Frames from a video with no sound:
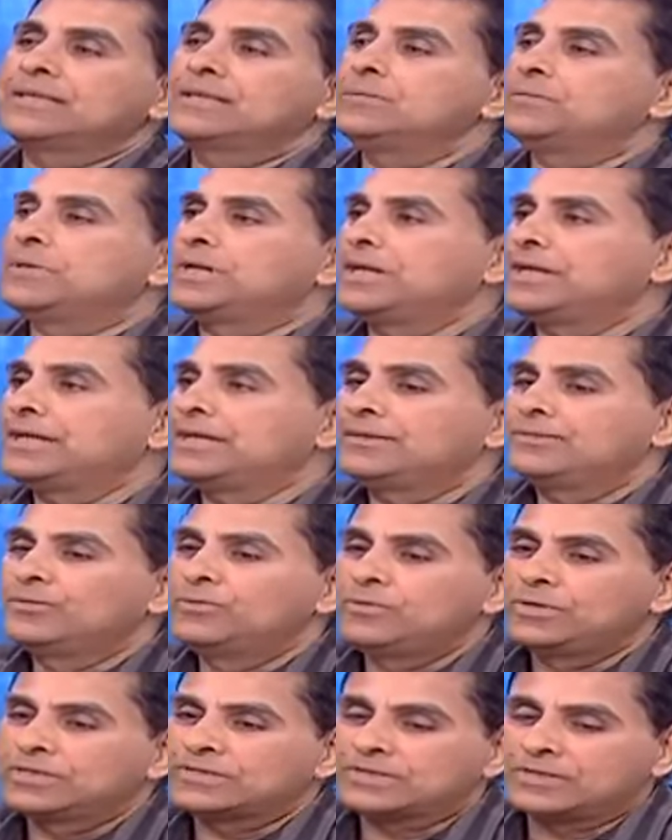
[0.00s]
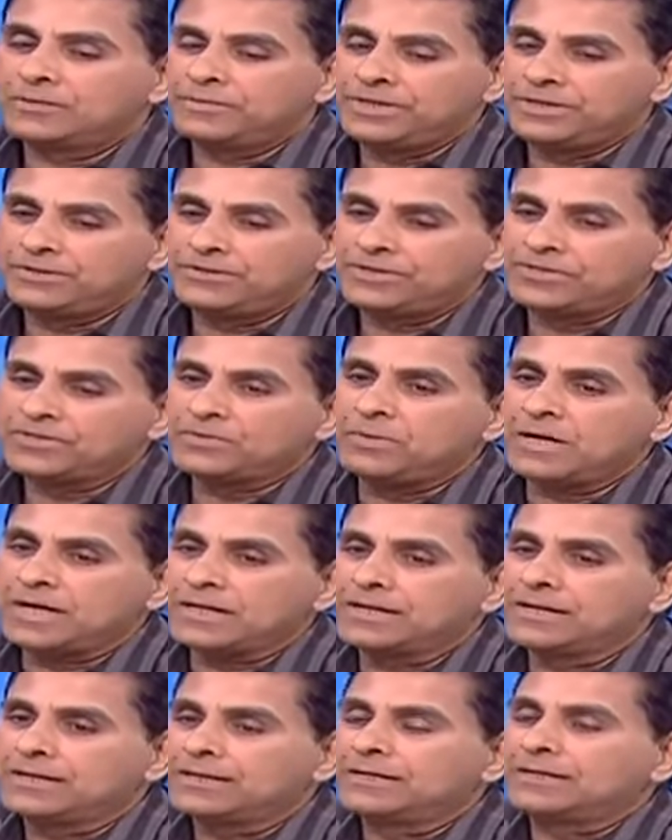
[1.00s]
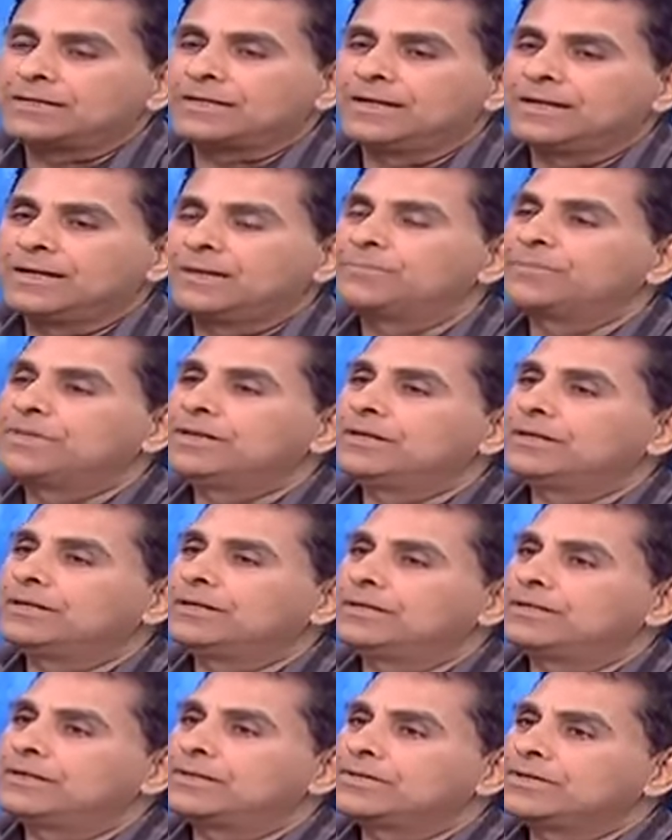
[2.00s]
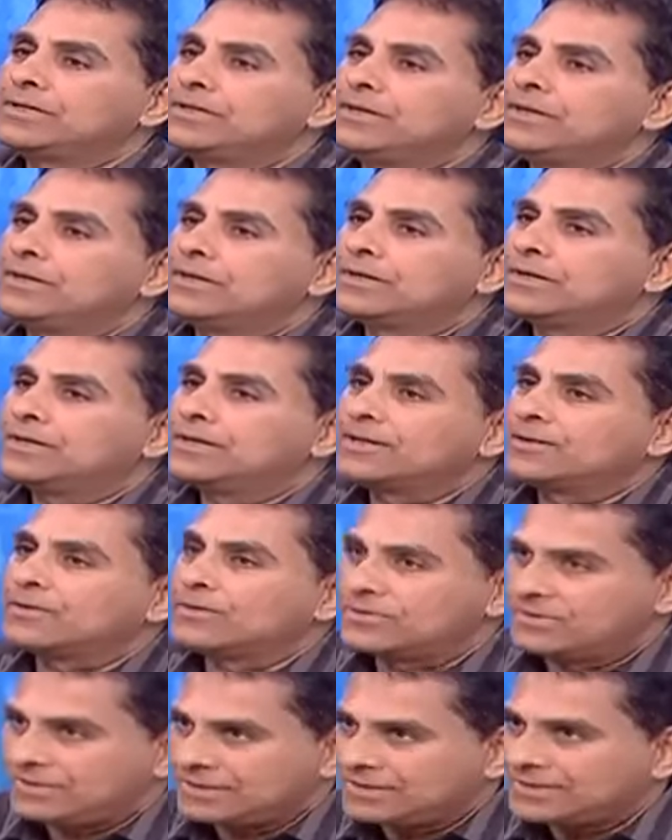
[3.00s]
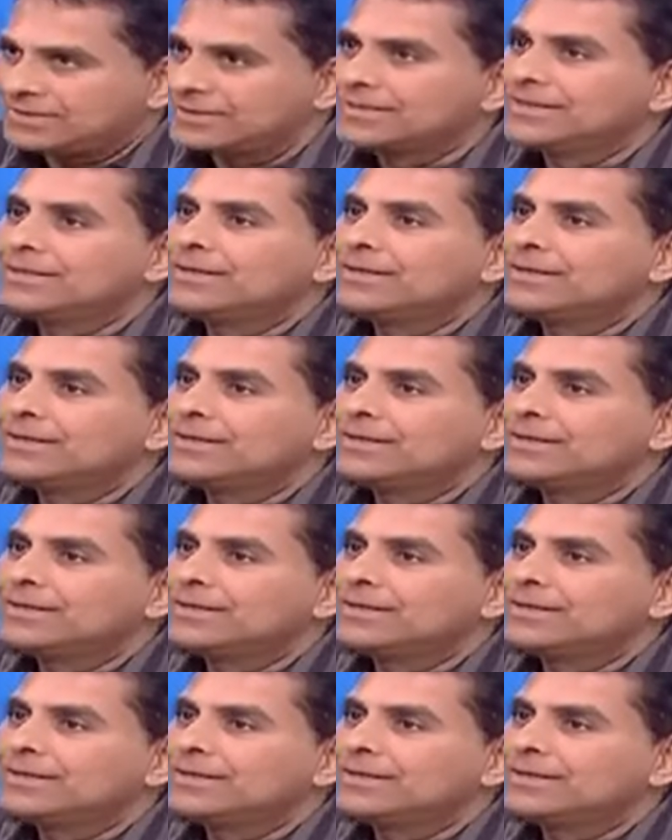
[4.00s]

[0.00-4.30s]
anybody who has come into this market that have they really done any courses?